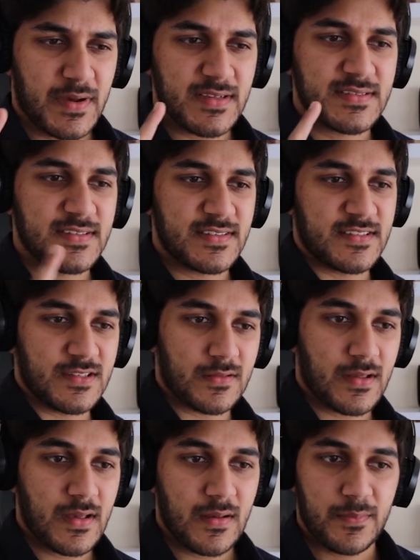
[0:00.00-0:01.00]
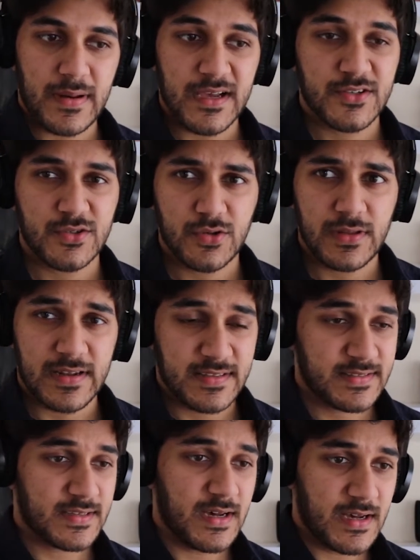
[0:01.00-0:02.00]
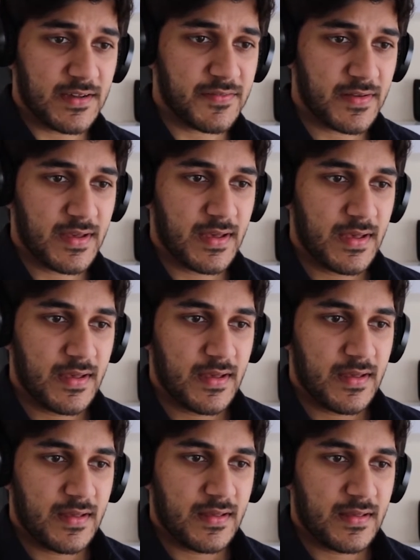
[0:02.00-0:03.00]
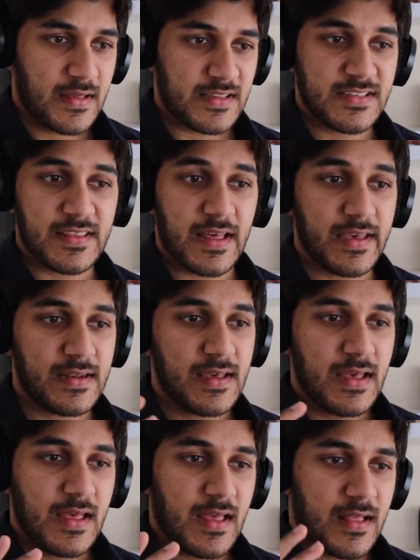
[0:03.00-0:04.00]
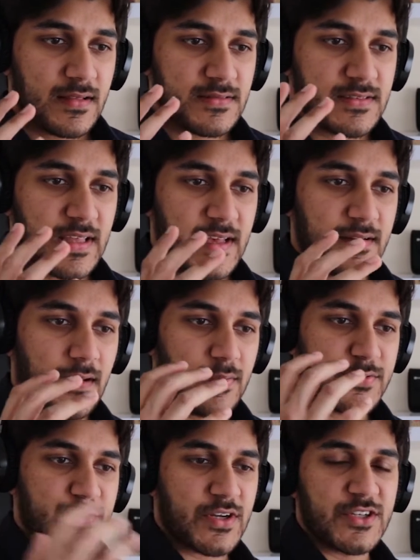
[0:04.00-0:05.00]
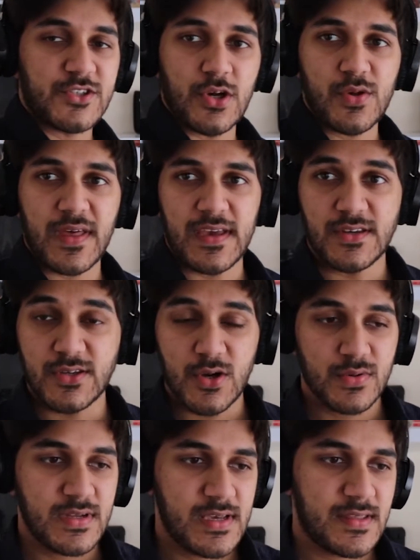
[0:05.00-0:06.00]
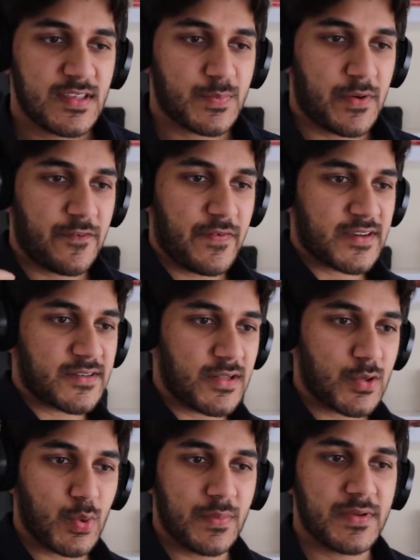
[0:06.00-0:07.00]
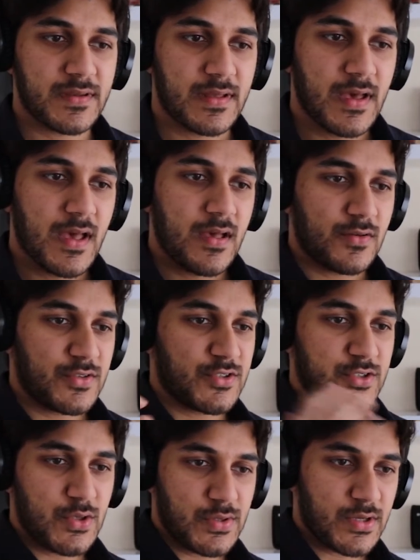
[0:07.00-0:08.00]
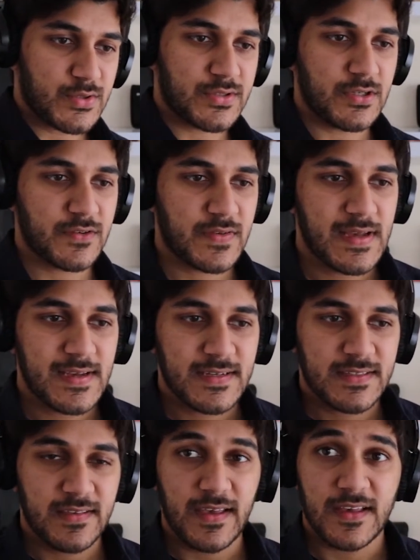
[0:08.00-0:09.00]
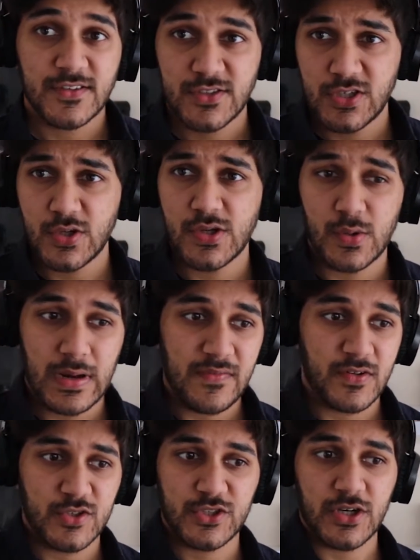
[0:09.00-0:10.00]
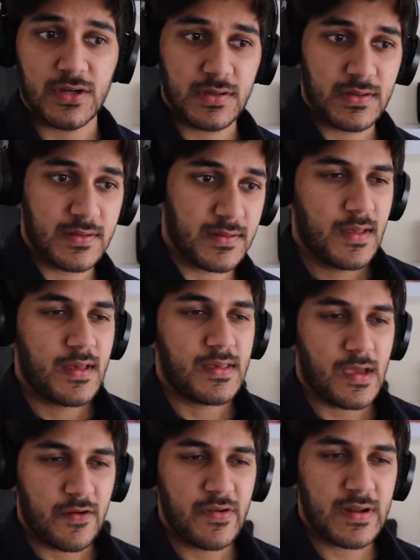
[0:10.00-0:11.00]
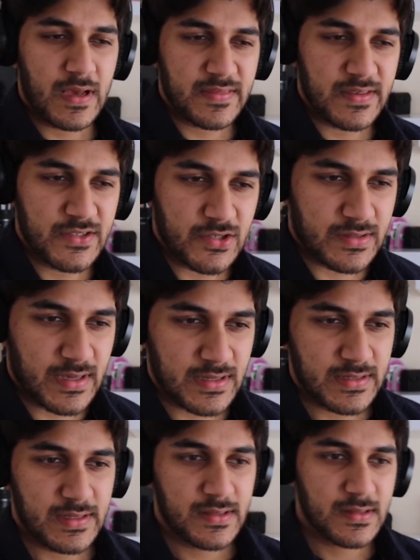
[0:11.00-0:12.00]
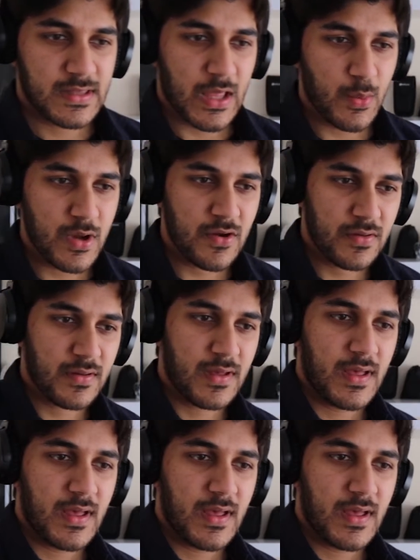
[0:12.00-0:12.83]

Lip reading: my sister's black shawl and a scarf. And see that again? That I was trying to show that you don't need this professional equipment or the studio stuff to get a studio level shot. Yeah, I really like these shots actually. I feel